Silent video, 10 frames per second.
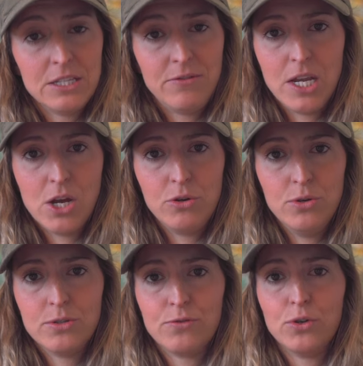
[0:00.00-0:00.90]
this video
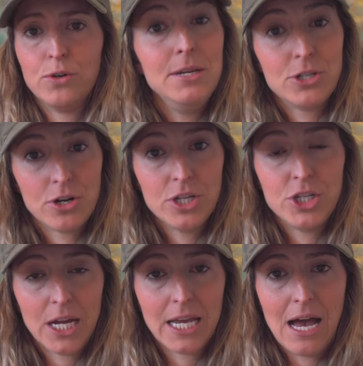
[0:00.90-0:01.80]
useful, be sure to
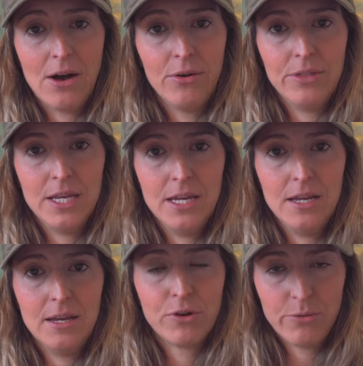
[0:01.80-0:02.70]
check out
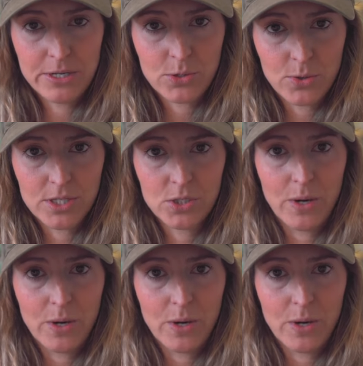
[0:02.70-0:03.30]
the free resource as